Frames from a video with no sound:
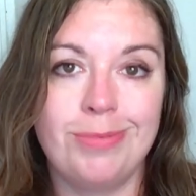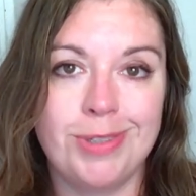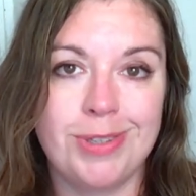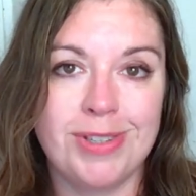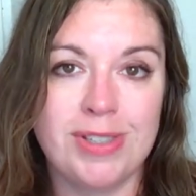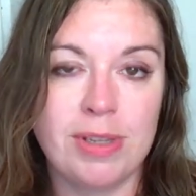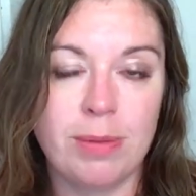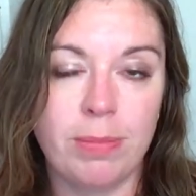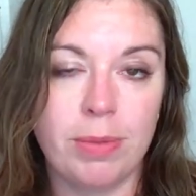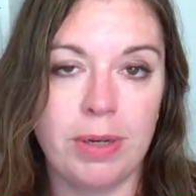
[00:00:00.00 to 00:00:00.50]
to
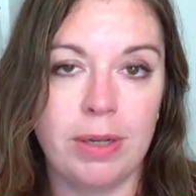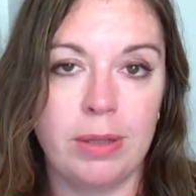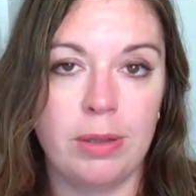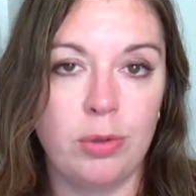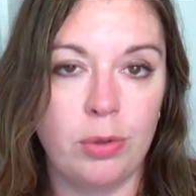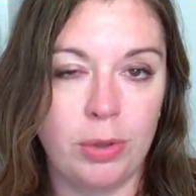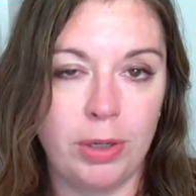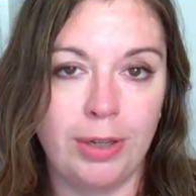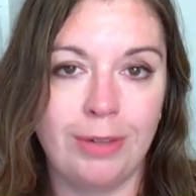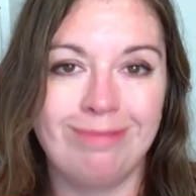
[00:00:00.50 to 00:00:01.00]
somebody,
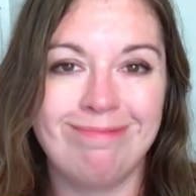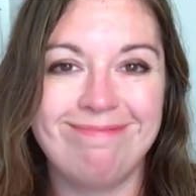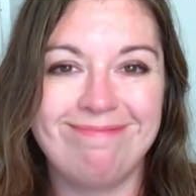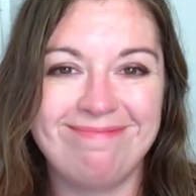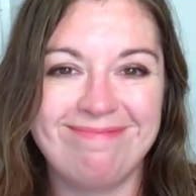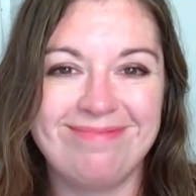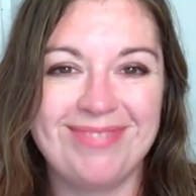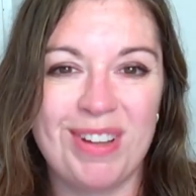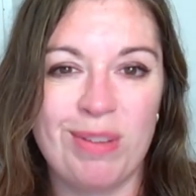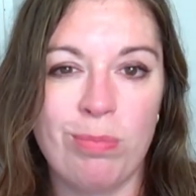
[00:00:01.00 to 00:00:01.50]
including
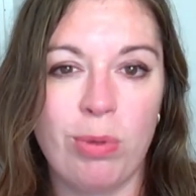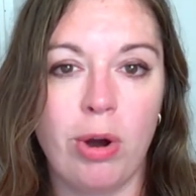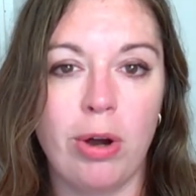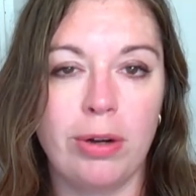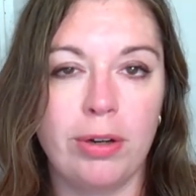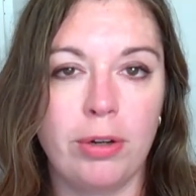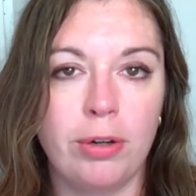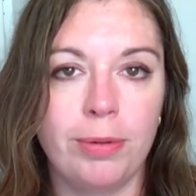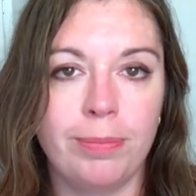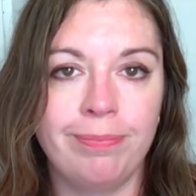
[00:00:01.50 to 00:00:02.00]
a
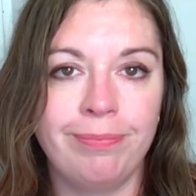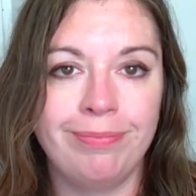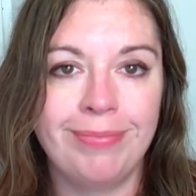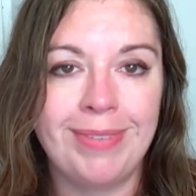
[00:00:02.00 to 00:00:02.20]
partner.